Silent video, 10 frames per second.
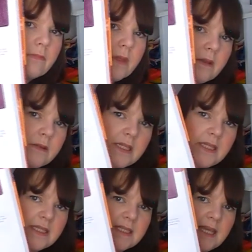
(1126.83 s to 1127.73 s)
You see
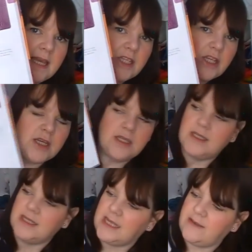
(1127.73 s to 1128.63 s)
the stitch, and
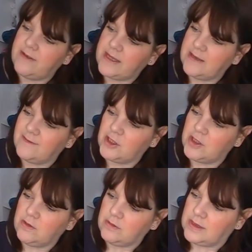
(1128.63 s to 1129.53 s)
underneath it gives
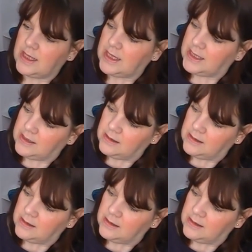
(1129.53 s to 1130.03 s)
you the